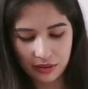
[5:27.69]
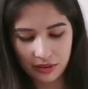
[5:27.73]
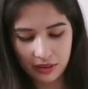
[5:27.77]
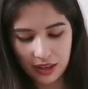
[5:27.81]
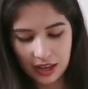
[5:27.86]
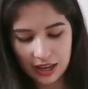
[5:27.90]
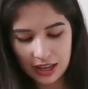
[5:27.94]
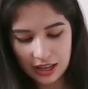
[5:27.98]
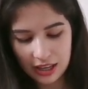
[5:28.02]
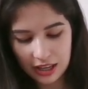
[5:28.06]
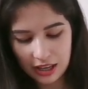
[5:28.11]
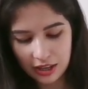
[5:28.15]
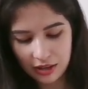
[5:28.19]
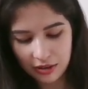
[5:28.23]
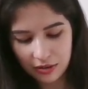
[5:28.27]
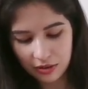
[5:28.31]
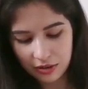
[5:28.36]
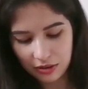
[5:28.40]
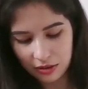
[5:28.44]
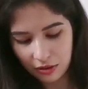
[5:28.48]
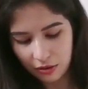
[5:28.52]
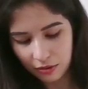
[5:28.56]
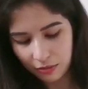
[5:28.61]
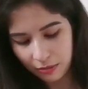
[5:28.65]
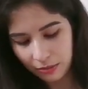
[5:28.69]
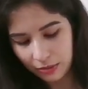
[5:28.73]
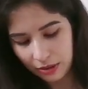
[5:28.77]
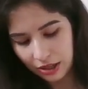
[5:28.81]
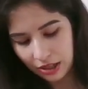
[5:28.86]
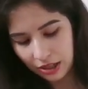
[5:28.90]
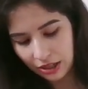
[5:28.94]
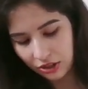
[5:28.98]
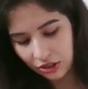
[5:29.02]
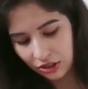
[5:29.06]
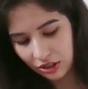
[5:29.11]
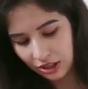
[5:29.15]
Thank you so
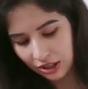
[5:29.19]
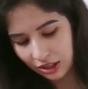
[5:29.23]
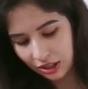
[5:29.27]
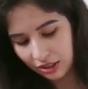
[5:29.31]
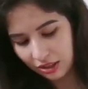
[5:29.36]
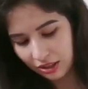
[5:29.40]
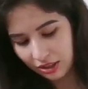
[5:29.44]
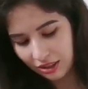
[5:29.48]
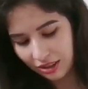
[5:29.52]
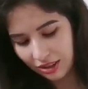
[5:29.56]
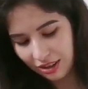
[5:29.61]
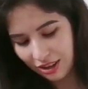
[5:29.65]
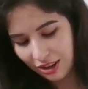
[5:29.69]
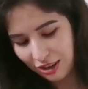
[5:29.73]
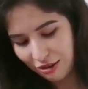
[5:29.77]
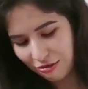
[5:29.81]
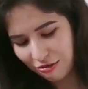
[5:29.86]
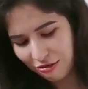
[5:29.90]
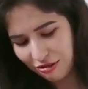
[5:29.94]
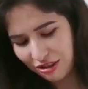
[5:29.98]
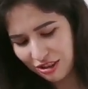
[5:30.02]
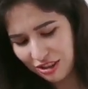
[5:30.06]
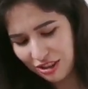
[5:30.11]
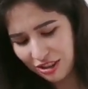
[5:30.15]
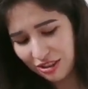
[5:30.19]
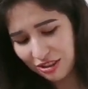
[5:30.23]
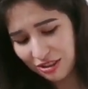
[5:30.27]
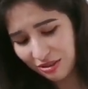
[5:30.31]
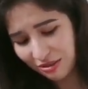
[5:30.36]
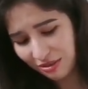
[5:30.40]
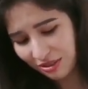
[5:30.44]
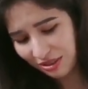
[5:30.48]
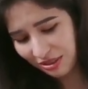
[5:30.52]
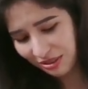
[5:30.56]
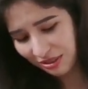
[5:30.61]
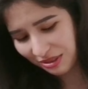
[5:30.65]
much, YESSTYLE. It's just
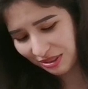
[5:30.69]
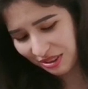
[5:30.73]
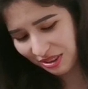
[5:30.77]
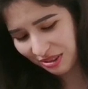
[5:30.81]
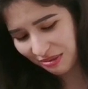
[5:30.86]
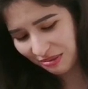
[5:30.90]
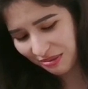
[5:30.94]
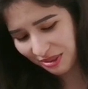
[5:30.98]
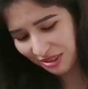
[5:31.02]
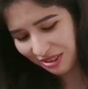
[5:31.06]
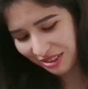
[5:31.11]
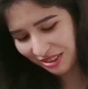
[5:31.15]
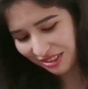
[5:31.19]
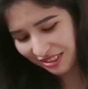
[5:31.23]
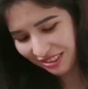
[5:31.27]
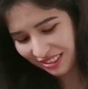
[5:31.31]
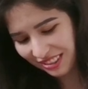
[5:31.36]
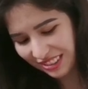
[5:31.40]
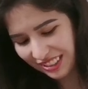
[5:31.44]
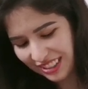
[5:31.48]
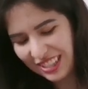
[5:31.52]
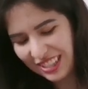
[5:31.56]
so adorable.